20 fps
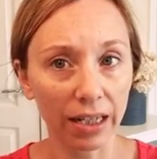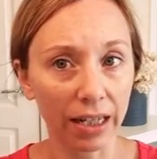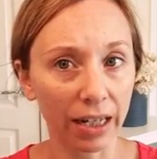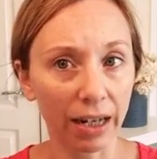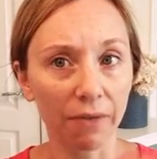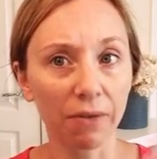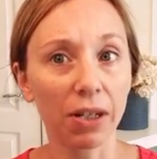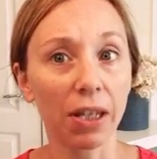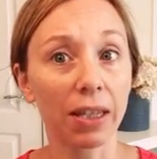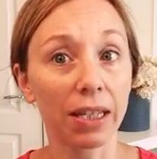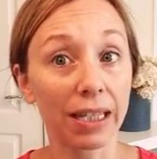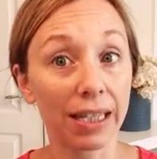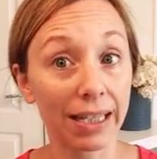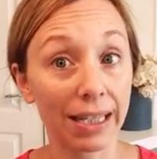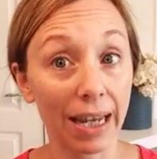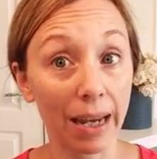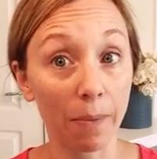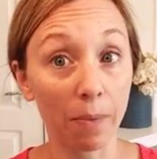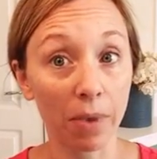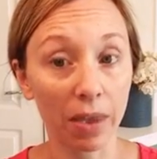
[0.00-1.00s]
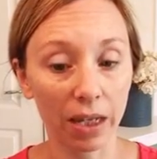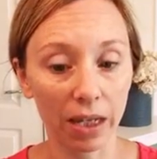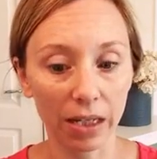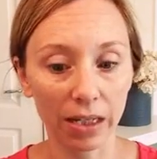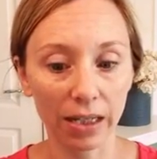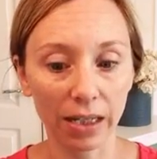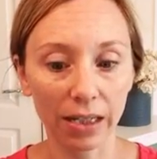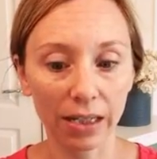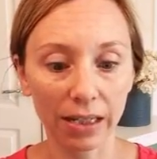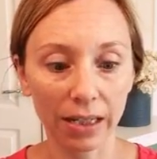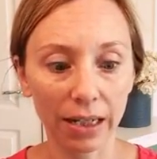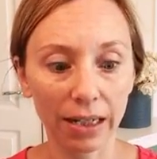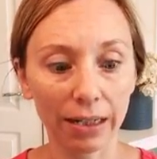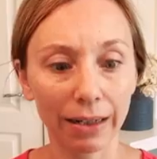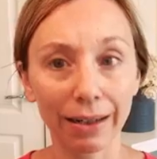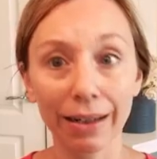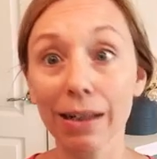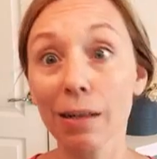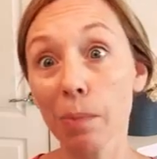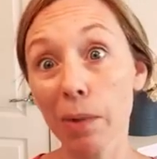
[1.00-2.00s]
and I've done the same thing since then,
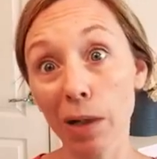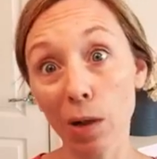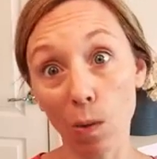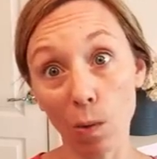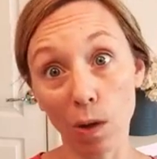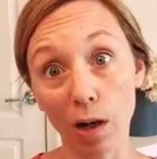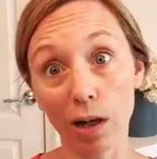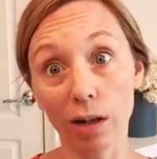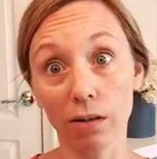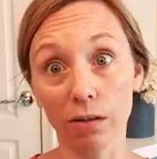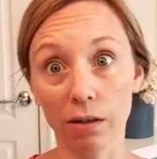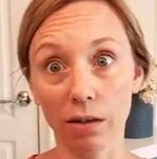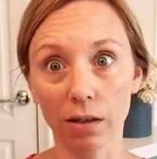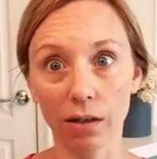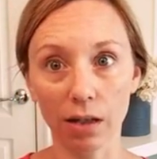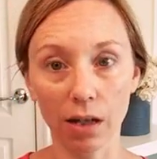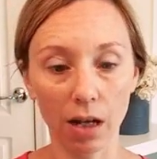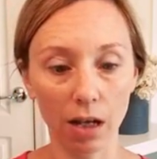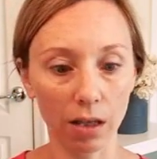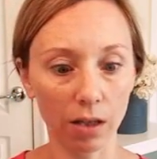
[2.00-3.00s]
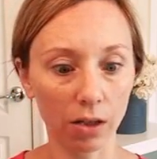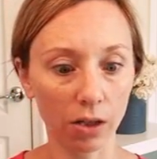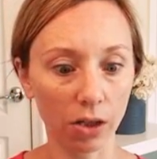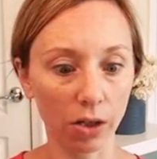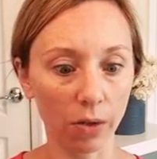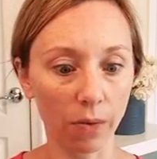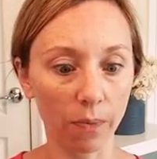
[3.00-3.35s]
and it's been a while since college.